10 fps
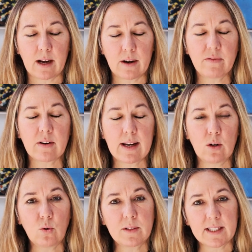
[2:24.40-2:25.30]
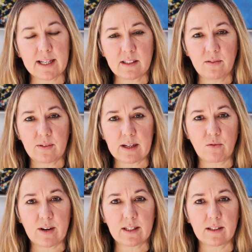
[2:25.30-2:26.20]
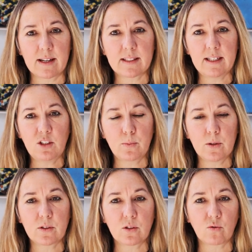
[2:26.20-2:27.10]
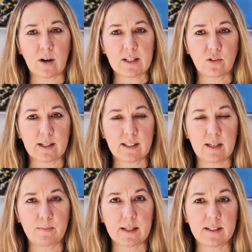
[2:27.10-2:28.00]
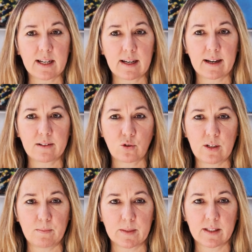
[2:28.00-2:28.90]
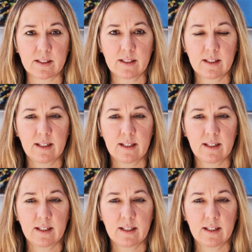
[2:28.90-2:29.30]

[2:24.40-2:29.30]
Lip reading: However, our law does in fact recognize each person's right to accept and decline treatment.